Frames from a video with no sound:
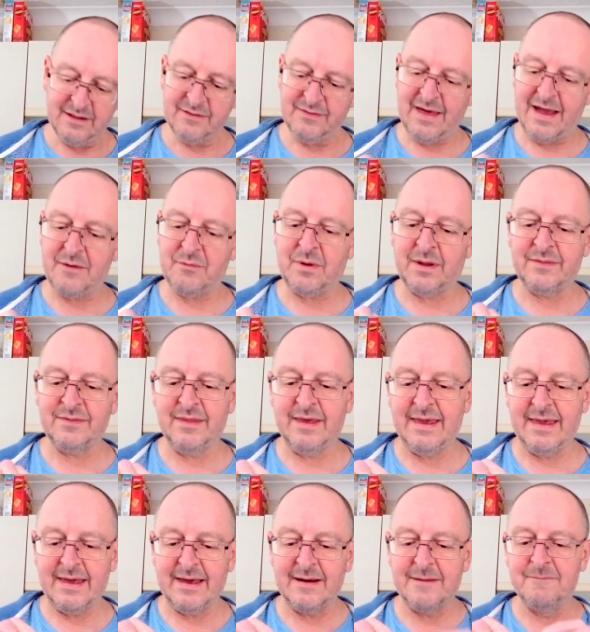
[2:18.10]
That one
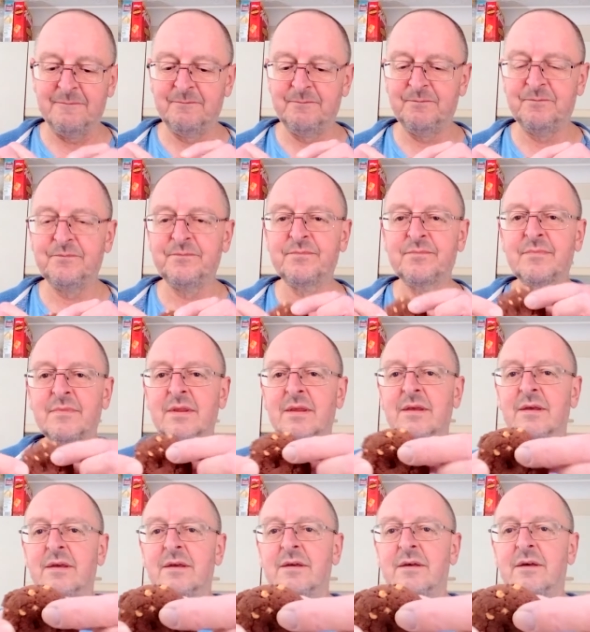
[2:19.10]
there
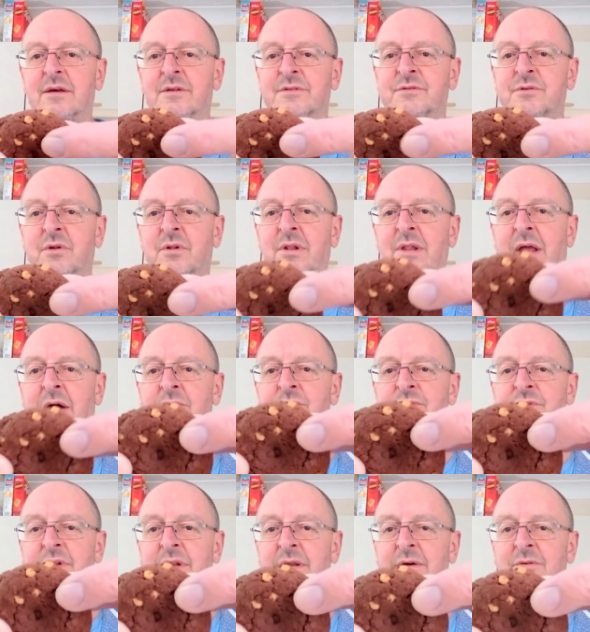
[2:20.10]
has got
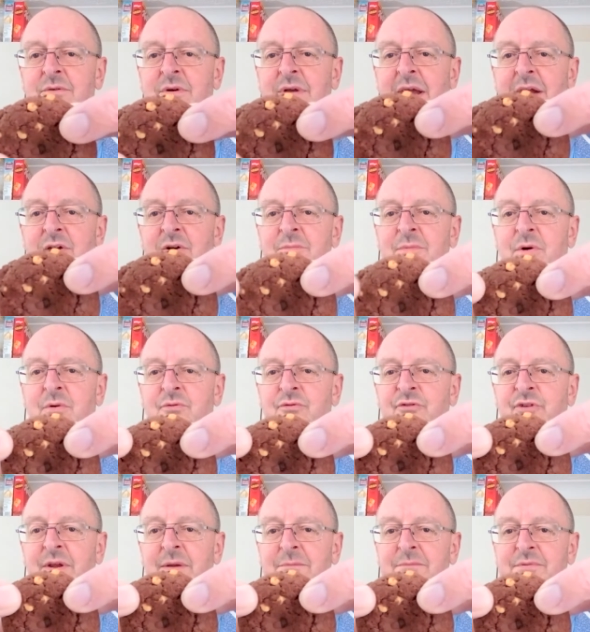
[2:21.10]
loads of little caramel
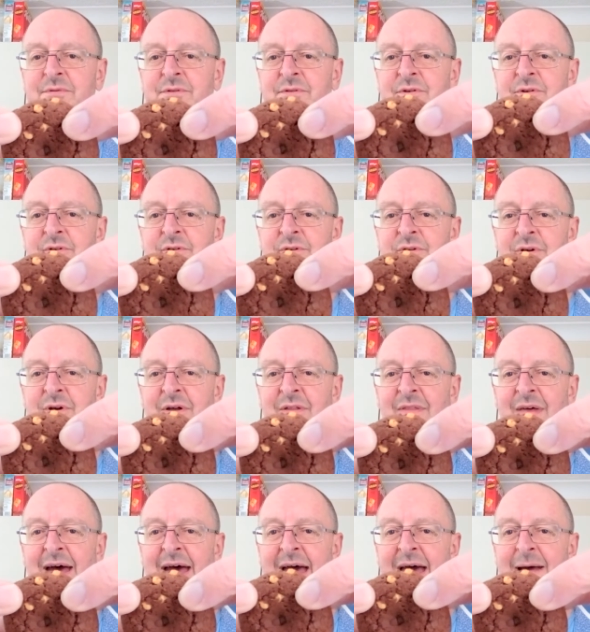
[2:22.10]
chips. Look at
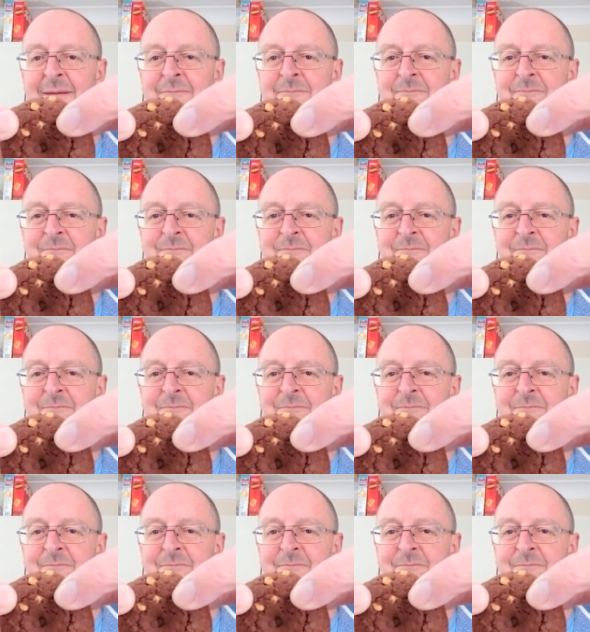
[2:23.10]
that.